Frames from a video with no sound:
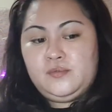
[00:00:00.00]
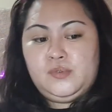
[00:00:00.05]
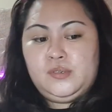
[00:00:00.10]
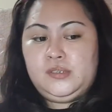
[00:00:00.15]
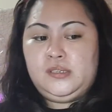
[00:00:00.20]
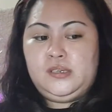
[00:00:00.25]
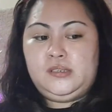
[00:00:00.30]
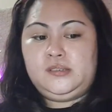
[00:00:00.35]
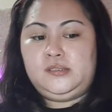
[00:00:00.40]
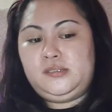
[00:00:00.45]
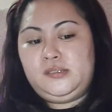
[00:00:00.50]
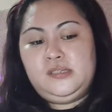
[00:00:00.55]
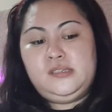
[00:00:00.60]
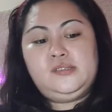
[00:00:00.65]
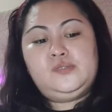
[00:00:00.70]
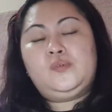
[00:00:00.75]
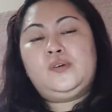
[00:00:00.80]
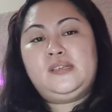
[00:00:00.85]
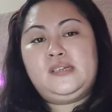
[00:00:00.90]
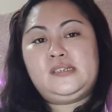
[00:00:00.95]
What else?
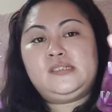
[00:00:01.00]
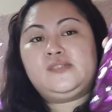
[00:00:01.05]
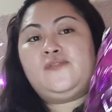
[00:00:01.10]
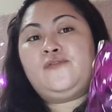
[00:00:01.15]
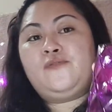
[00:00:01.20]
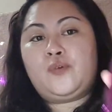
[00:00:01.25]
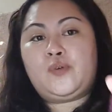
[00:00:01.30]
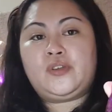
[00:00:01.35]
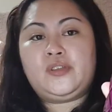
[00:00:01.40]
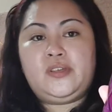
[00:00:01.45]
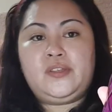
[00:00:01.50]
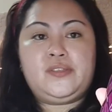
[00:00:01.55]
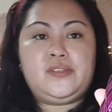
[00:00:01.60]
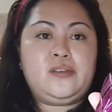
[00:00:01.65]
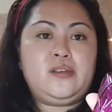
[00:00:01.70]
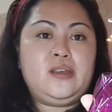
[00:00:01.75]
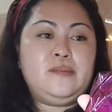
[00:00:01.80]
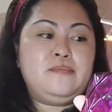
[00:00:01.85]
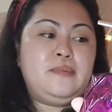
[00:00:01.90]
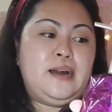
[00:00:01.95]
This one is
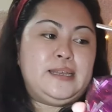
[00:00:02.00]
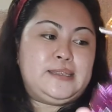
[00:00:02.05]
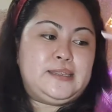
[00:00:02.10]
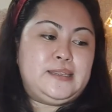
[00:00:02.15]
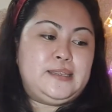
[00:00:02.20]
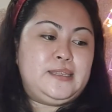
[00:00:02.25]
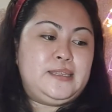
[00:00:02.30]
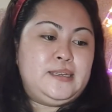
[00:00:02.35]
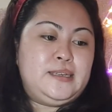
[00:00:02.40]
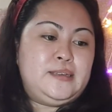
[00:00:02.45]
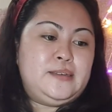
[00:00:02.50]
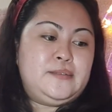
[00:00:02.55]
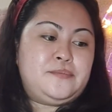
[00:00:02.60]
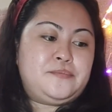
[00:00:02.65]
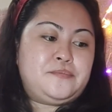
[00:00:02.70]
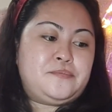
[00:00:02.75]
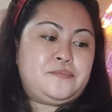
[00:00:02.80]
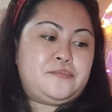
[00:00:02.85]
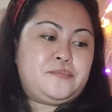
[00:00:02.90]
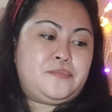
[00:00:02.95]
43 baht.
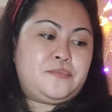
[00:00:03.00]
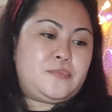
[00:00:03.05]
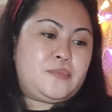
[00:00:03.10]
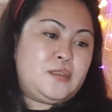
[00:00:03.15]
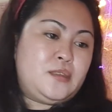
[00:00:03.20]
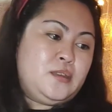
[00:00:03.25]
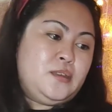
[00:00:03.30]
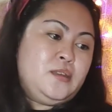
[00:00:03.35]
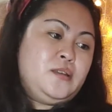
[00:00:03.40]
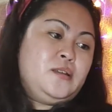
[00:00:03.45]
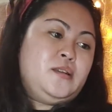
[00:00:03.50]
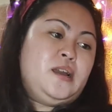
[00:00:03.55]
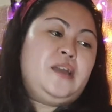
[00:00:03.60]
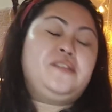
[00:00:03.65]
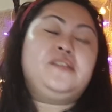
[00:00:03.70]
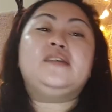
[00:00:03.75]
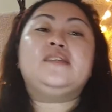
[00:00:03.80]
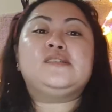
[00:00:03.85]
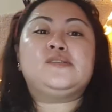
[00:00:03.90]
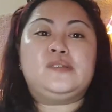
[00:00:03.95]
I
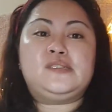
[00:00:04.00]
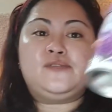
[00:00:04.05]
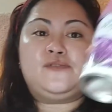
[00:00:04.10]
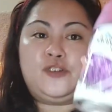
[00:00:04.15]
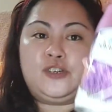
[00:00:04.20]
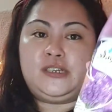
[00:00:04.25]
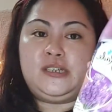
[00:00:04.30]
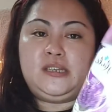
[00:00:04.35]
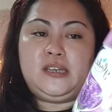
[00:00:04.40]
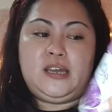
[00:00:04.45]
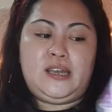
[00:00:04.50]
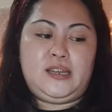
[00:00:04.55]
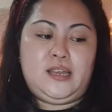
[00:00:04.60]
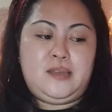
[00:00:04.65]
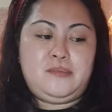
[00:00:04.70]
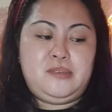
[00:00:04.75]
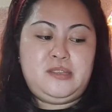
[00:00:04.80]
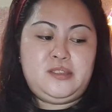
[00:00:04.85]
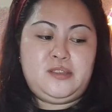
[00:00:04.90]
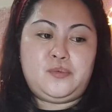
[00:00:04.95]
think this one is 49. I
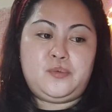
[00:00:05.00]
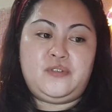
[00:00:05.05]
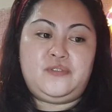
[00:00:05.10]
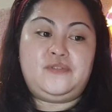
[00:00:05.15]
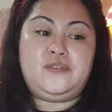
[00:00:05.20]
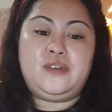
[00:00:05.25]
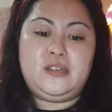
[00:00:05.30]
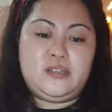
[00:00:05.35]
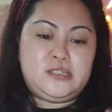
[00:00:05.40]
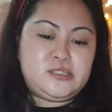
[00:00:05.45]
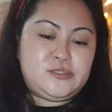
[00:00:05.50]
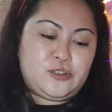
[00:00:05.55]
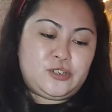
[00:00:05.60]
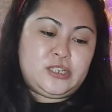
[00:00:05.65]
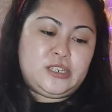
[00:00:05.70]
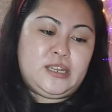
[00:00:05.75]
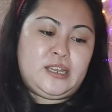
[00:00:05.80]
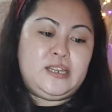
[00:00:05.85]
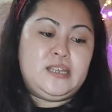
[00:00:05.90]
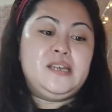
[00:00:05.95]
mean the refill is
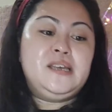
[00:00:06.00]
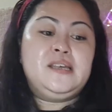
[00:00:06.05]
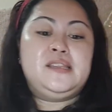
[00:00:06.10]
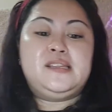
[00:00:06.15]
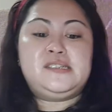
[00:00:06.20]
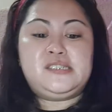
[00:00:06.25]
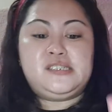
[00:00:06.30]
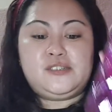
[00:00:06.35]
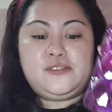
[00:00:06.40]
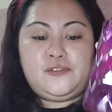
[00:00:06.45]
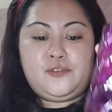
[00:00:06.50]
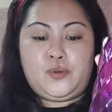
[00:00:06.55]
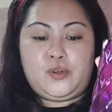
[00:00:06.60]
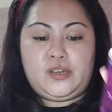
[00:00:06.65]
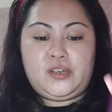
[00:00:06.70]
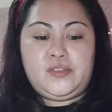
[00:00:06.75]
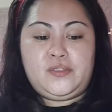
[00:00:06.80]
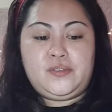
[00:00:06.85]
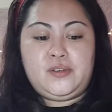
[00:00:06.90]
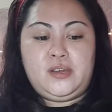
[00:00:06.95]
49. This is
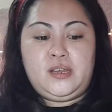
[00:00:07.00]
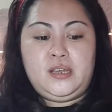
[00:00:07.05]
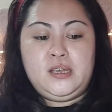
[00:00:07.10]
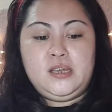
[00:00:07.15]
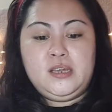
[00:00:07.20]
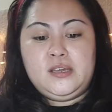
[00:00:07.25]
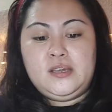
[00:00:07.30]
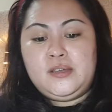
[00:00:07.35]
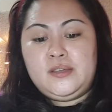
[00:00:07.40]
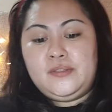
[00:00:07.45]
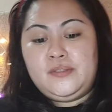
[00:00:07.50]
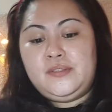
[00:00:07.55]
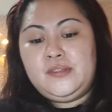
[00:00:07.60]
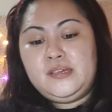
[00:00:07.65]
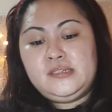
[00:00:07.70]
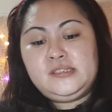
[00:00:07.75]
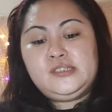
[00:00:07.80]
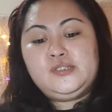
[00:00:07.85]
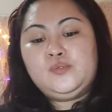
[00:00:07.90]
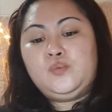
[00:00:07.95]
43.
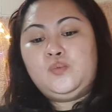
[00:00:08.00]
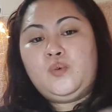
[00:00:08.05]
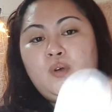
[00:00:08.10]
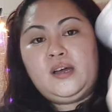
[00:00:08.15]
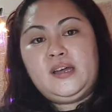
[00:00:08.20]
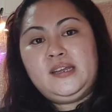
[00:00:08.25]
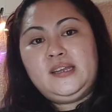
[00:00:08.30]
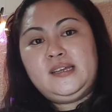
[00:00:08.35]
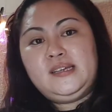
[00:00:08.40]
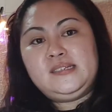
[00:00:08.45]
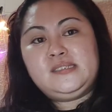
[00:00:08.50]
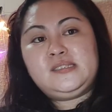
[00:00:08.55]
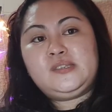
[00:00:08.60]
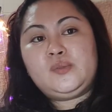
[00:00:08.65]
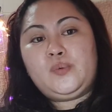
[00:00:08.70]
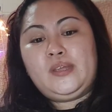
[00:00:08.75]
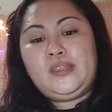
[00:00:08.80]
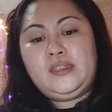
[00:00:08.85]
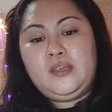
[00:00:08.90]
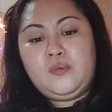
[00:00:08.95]
This one is
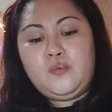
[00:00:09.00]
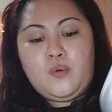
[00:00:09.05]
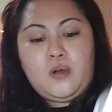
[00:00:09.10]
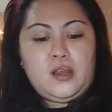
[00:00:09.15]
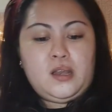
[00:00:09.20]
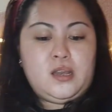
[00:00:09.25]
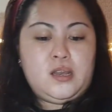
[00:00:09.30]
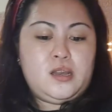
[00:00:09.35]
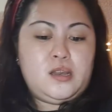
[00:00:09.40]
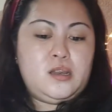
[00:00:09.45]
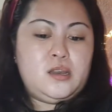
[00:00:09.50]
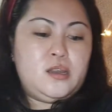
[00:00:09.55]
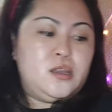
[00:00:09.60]
21.